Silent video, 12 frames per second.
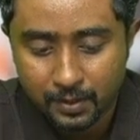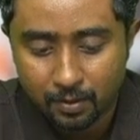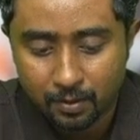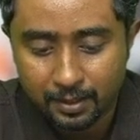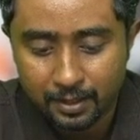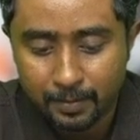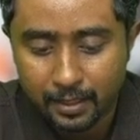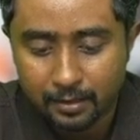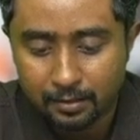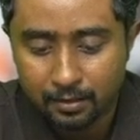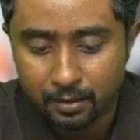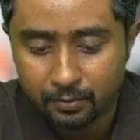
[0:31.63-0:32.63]
on the
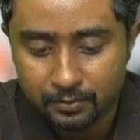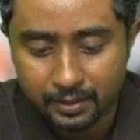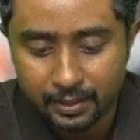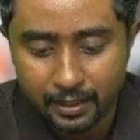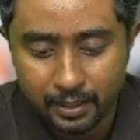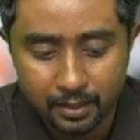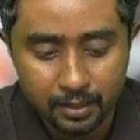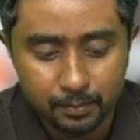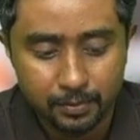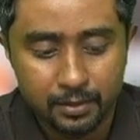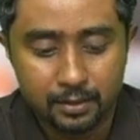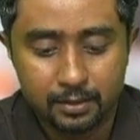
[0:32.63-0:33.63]
basis of 3 years
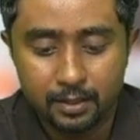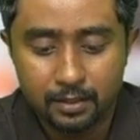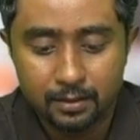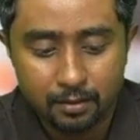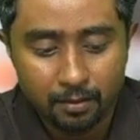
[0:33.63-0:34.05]
purchase